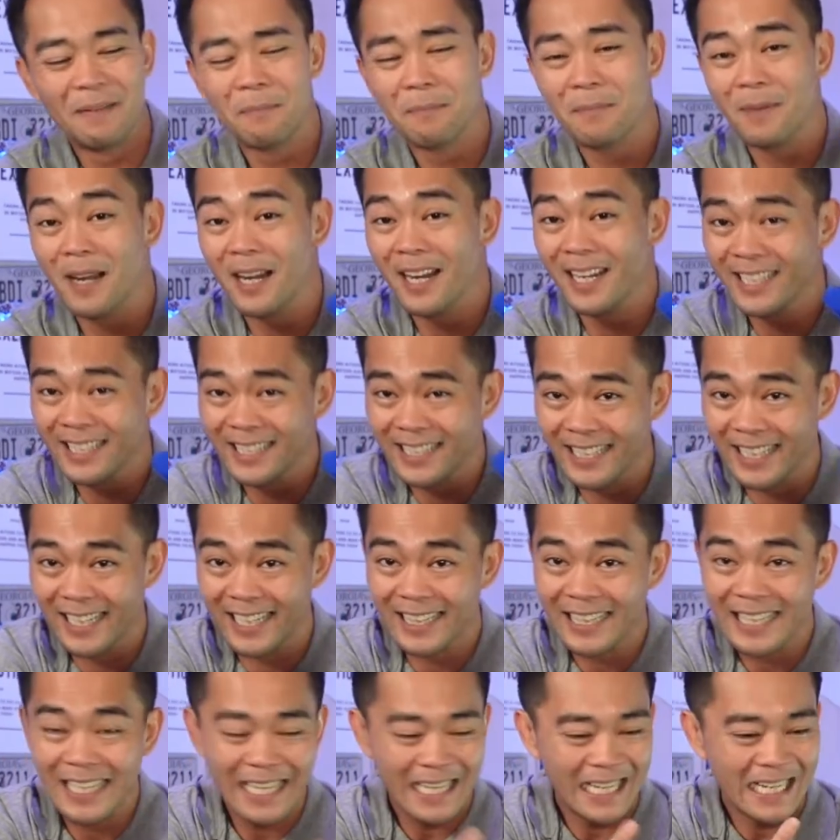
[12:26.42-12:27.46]
part
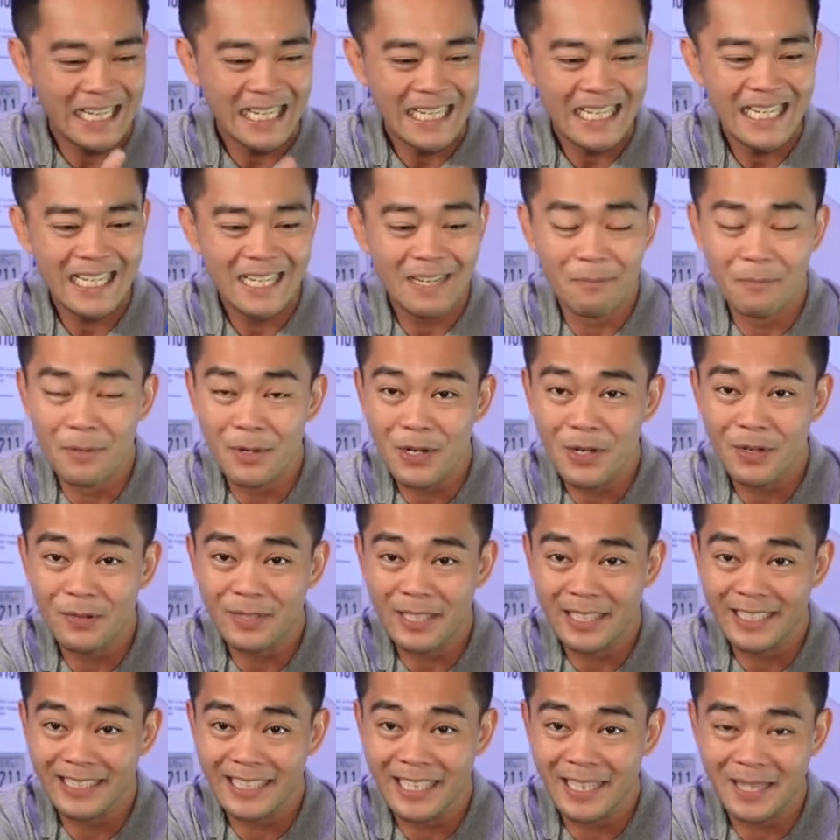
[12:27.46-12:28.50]
that moves
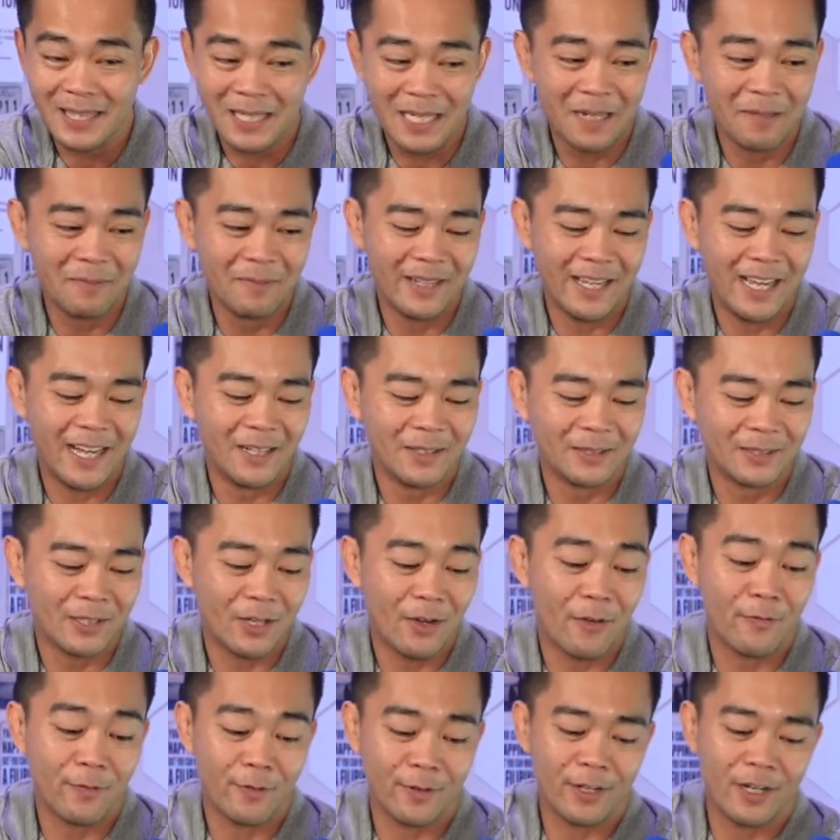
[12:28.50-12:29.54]
is the thumbnail,
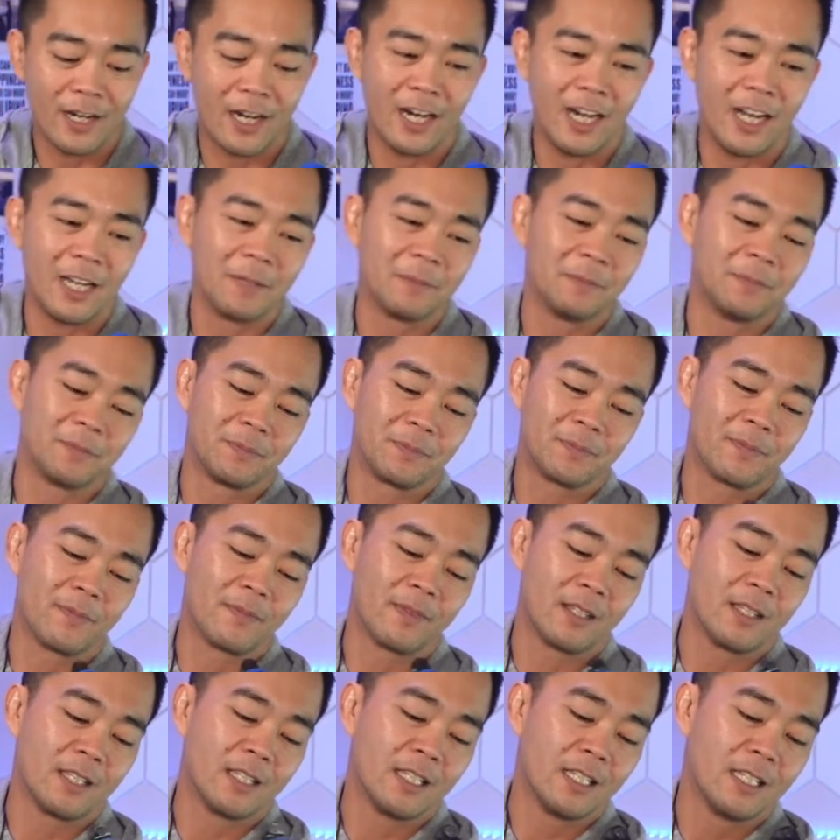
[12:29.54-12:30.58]
so I forgot.
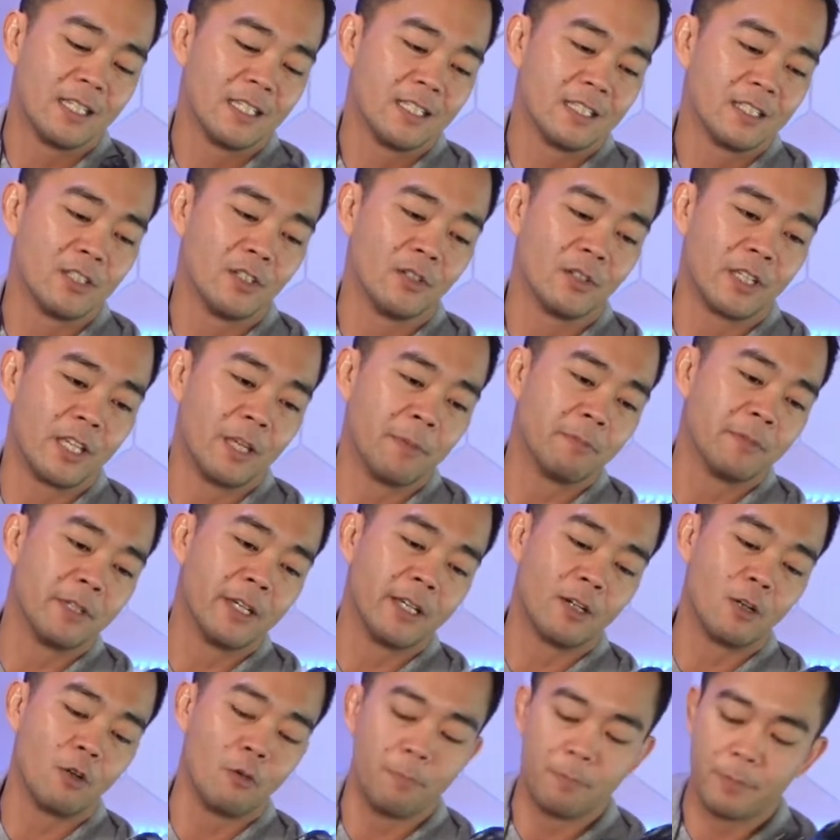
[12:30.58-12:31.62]
So keep
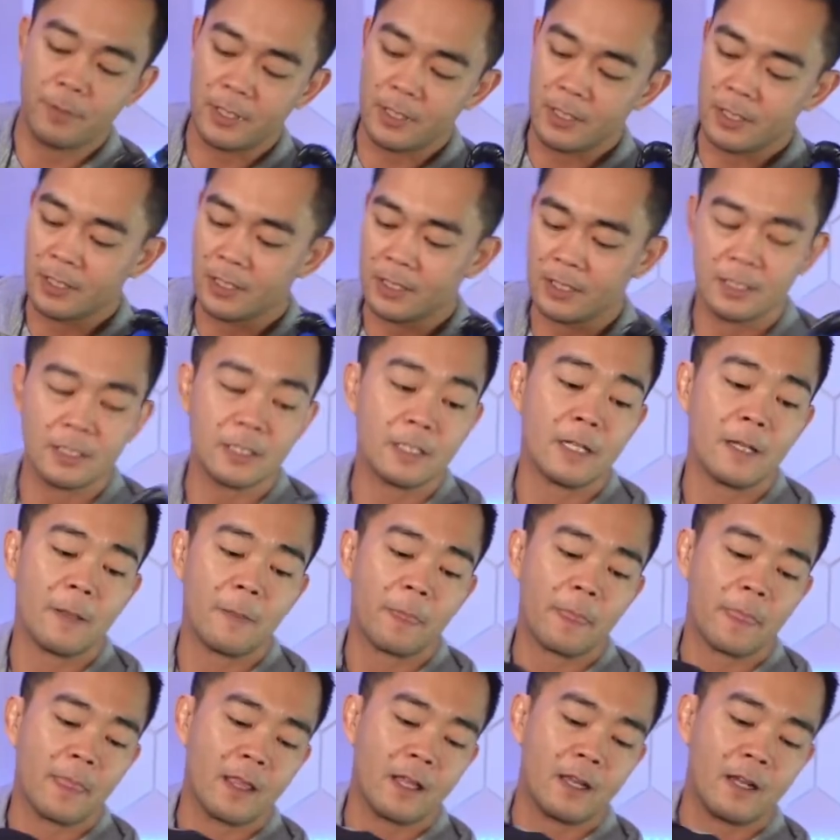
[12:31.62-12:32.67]
that open.
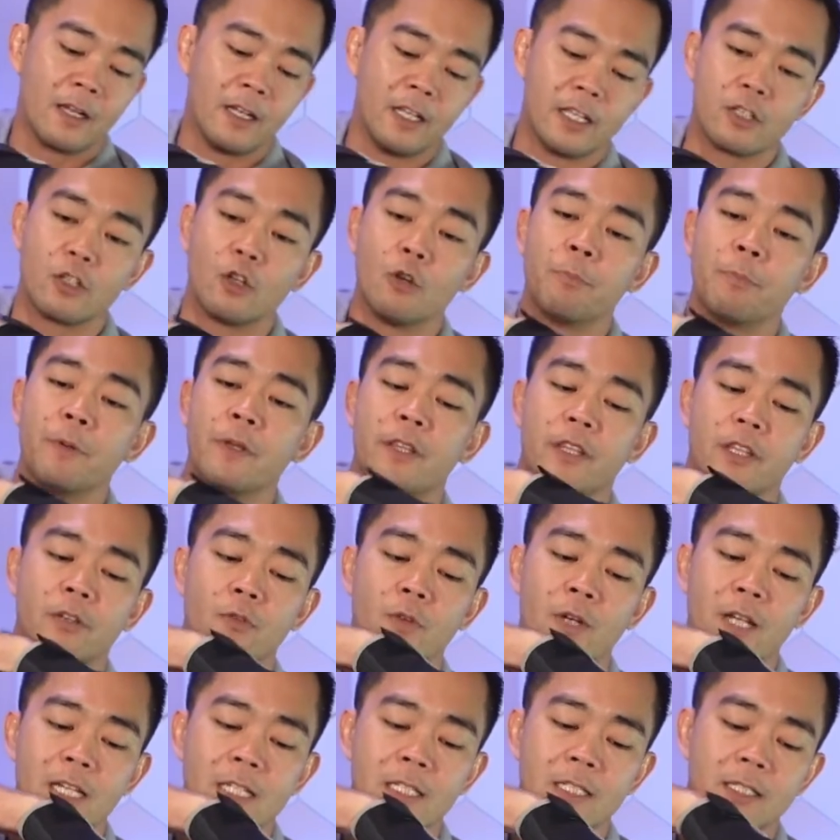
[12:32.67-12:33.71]
Let's open the
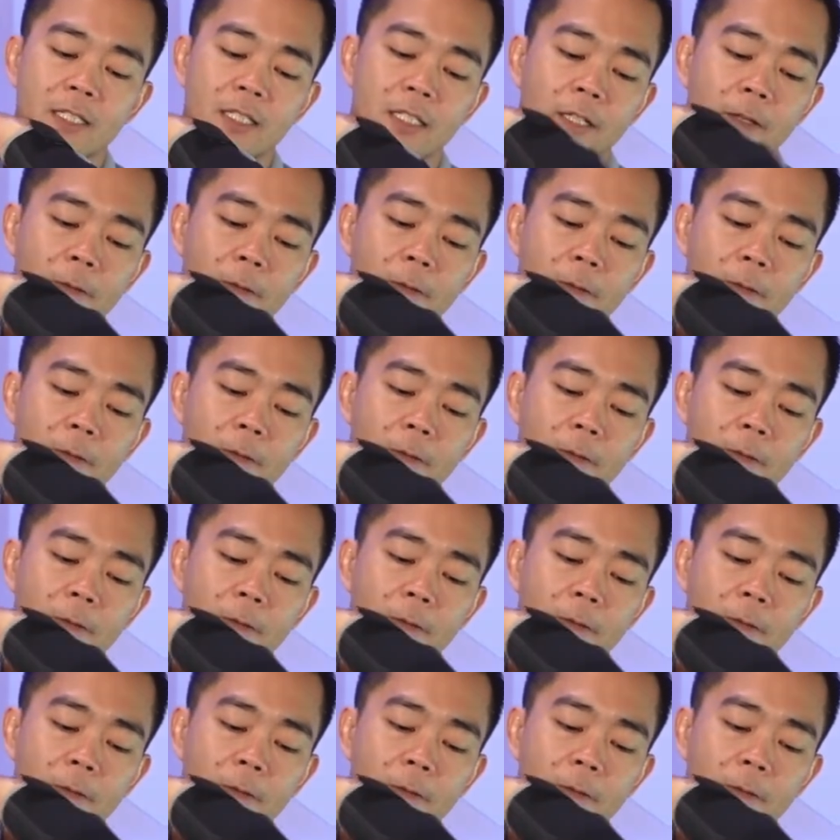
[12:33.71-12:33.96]
rest